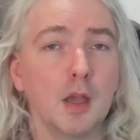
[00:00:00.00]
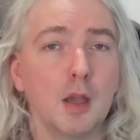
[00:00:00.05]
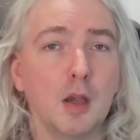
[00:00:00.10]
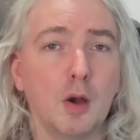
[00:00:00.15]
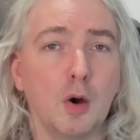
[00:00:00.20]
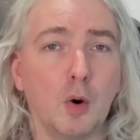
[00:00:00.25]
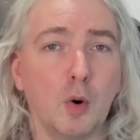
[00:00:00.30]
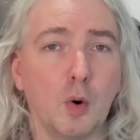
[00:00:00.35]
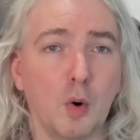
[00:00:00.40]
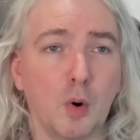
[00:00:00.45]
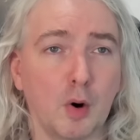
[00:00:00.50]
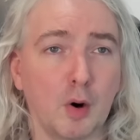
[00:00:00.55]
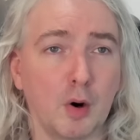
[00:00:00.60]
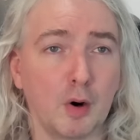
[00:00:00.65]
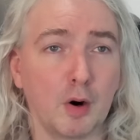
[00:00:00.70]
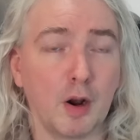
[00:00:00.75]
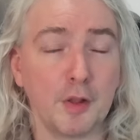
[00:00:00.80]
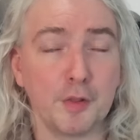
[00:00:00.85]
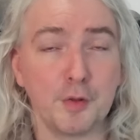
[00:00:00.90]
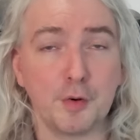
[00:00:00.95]

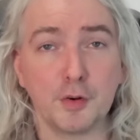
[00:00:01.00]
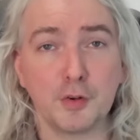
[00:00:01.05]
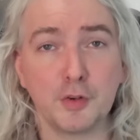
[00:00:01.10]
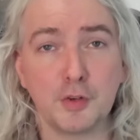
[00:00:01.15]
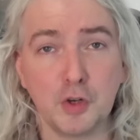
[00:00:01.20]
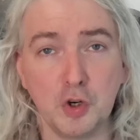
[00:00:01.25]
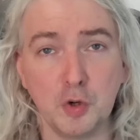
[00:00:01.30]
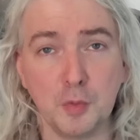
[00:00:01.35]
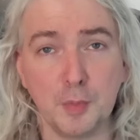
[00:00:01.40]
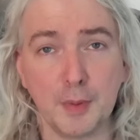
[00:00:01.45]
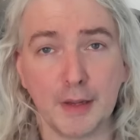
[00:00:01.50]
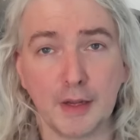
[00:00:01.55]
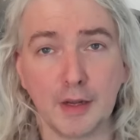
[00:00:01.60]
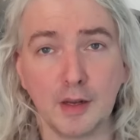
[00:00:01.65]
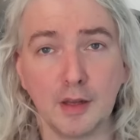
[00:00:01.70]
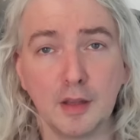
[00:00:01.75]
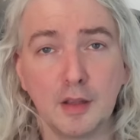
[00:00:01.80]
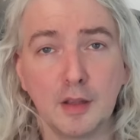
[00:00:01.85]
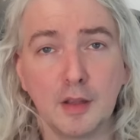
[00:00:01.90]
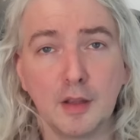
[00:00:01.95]
or other
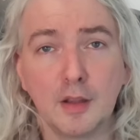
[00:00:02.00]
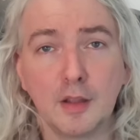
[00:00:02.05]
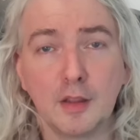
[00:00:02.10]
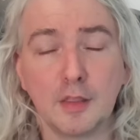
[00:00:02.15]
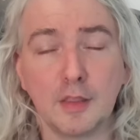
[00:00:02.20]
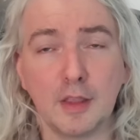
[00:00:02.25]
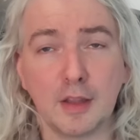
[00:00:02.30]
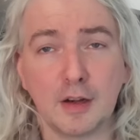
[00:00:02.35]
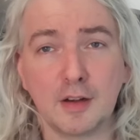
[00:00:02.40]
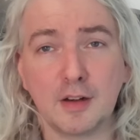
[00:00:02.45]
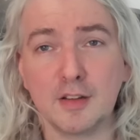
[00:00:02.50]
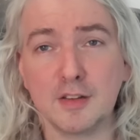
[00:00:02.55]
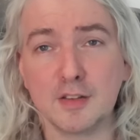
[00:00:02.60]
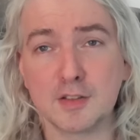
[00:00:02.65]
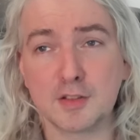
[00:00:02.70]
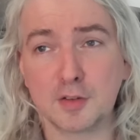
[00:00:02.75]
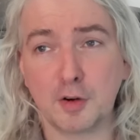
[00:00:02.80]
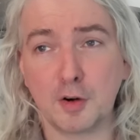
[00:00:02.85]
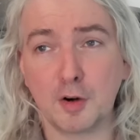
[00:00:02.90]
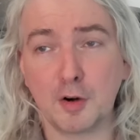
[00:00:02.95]
tubing that can
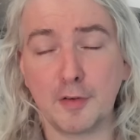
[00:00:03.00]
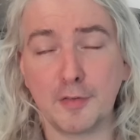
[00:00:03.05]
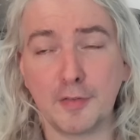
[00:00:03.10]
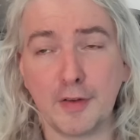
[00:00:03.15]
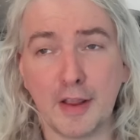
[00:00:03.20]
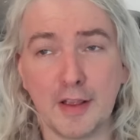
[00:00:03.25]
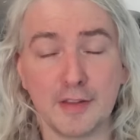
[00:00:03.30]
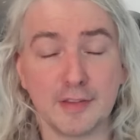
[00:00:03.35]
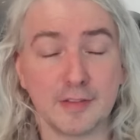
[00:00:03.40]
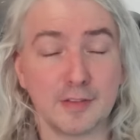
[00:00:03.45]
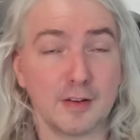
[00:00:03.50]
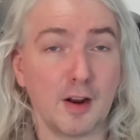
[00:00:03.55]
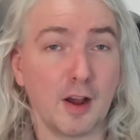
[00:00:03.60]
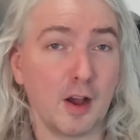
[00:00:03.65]
serve as an